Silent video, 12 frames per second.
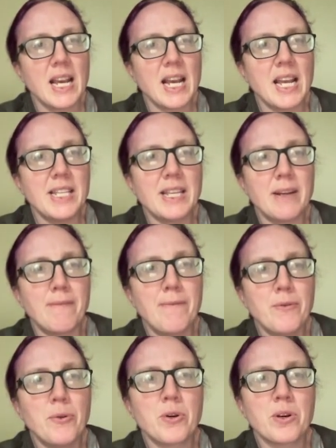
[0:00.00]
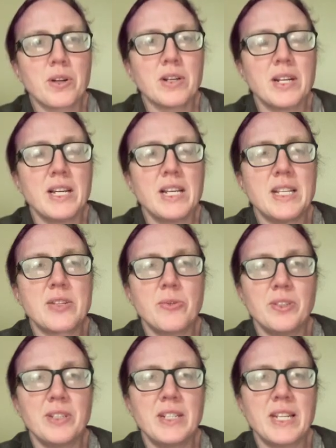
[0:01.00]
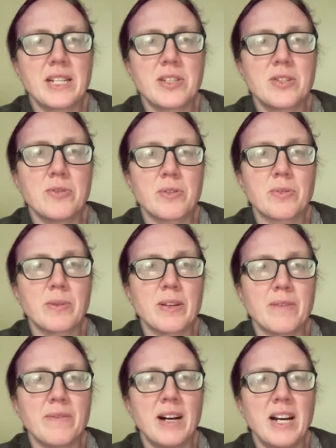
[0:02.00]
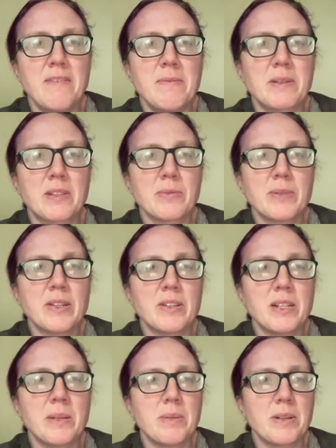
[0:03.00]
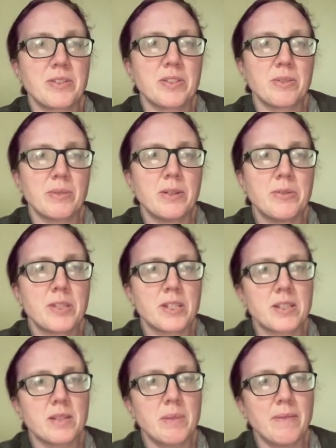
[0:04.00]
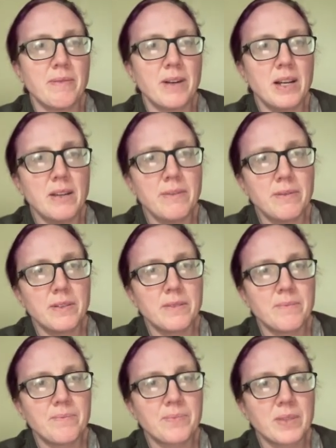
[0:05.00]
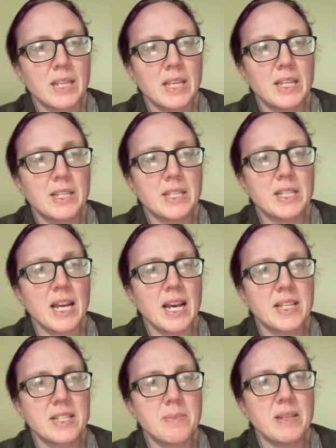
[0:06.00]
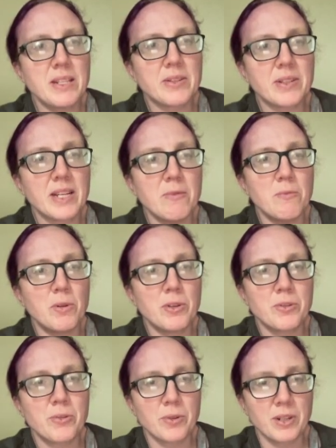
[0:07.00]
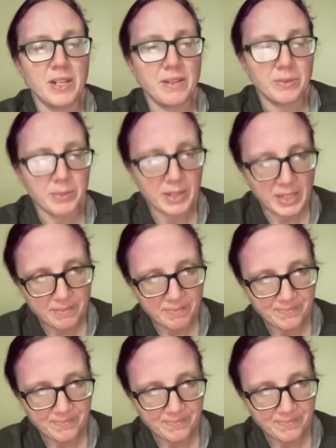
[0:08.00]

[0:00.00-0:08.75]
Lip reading: And then 4 is only next to 3 or 5, but 3 already appears in the row, so that's going to be a 5. And this has to be either a 1 or a 3.